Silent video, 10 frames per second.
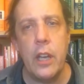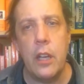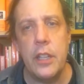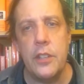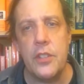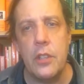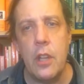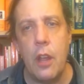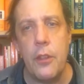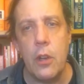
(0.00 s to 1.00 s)
is
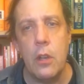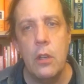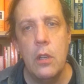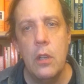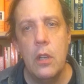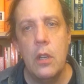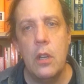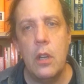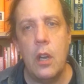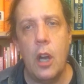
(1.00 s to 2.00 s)
another
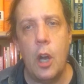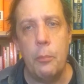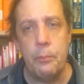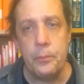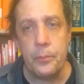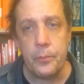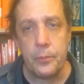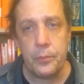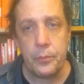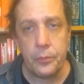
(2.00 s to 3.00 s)
um,
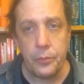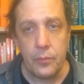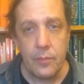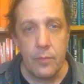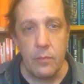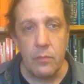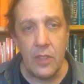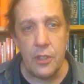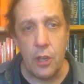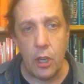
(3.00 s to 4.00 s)

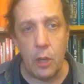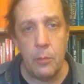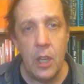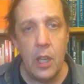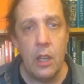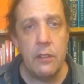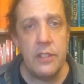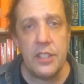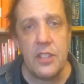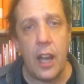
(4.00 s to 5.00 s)
term.
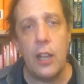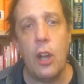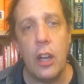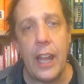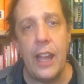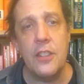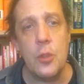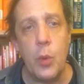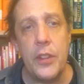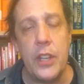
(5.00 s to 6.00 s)
This dialogue ends
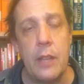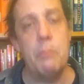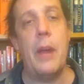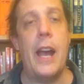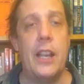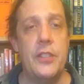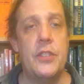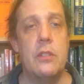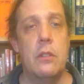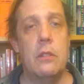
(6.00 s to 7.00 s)
with an
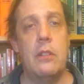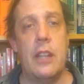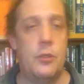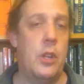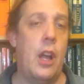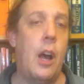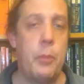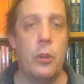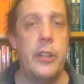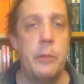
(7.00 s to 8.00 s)
impasse. That's what
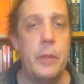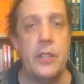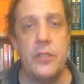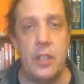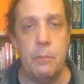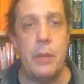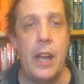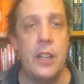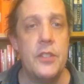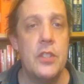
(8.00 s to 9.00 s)
aporia means
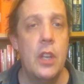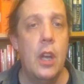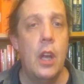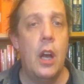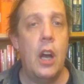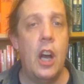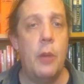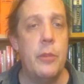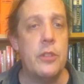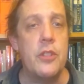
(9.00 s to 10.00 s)
impasse.
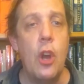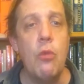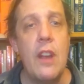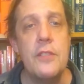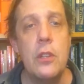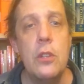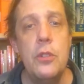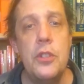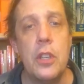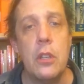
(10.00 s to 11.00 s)
Um, there's no
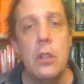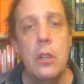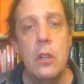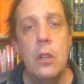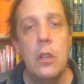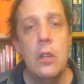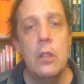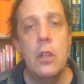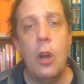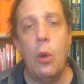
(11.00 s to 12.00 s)
resolution
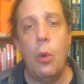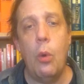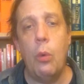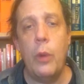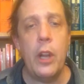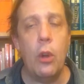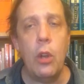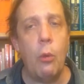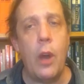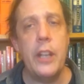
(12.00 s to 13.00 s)
no, we
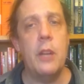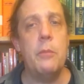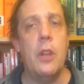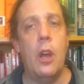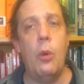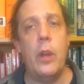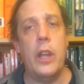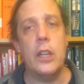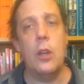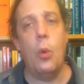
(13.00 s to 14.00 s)
don't wind up
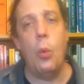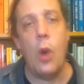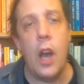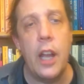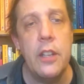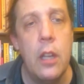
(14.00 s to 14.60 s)
knowing what